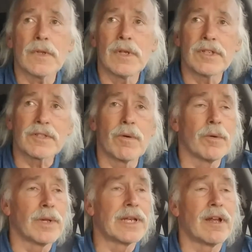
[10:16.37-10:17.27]
some
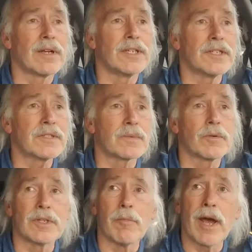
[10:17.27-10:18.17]
really long distance
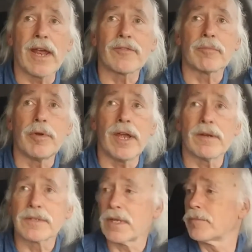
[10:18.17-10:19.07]
where you might have to pay
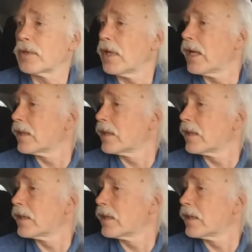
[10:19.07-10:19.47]
or something like